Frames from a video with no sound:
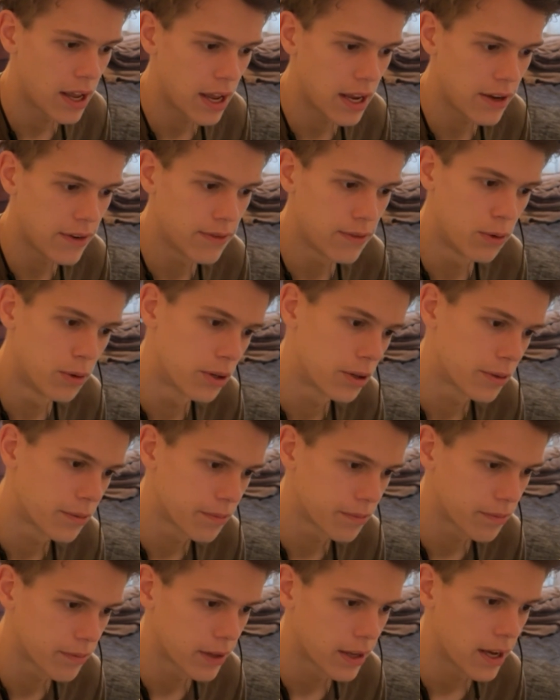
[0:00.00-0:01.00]
a4.
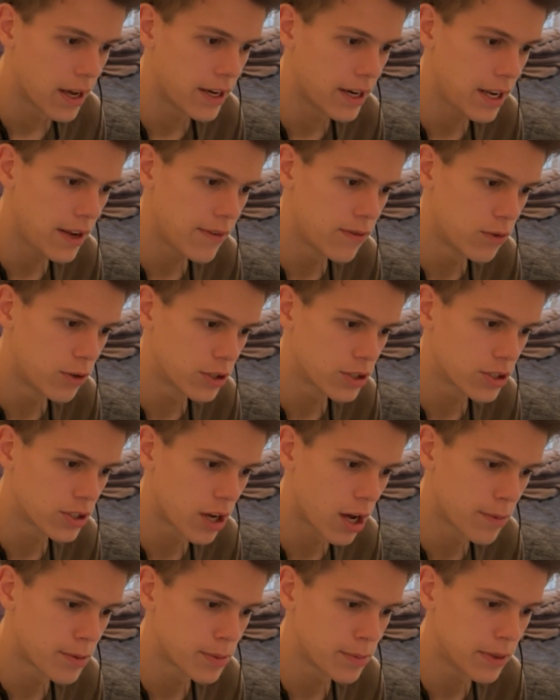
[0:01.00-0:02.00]
And a4
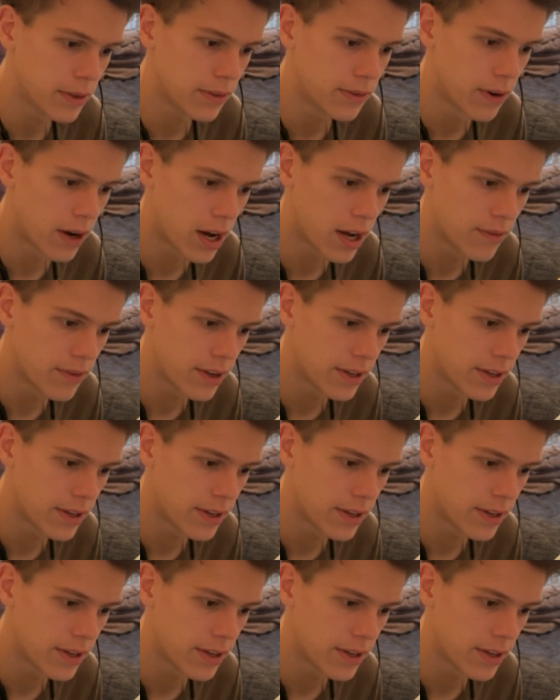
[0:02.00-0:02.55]
stops b5,